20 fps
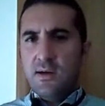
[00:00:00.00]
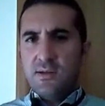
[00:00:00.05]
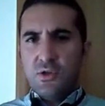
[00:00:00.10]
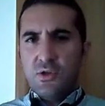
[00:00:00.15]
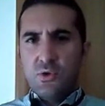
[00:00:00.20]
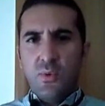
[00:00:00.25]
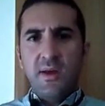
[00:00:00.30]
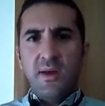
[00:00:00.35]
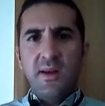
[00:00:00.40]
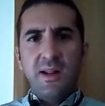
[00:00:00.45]

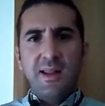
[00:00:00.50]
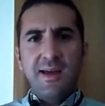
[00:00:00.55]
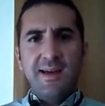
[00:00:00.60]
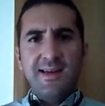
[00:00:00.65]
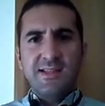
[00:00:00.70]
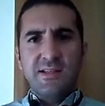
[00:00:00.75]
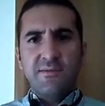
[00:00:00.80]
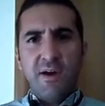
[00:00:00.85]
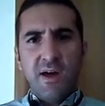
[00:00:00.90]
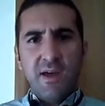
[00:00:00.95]
to
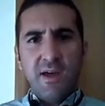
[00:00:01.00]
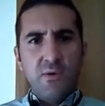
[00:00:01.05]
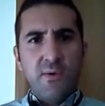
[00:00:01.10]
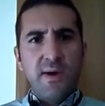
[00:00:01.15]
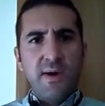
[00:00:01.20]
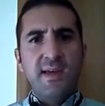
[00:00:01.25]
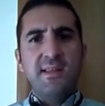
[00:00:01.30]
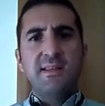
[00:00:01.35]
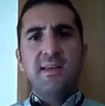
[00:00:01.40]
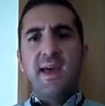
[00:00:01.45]
analyze,
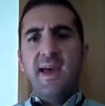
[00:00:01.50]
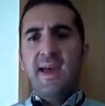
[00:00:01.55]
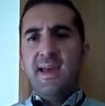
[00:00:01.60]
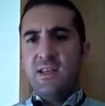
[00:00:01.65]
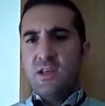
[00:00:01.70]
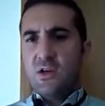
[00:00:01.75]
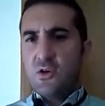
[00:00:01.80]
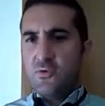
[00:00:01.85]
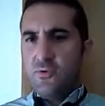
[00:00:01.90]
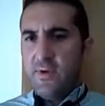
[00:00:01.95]
evaluate,
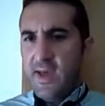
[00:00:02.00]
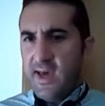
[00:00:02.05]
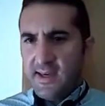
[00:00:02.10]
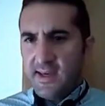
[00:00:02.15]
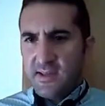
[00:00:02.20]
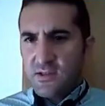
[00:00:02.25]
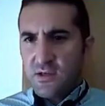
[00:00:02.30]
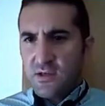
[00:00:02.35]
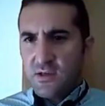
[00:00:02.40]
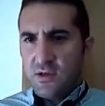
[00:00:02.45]
and
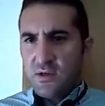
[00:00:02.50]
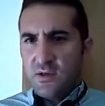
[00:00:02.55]
create,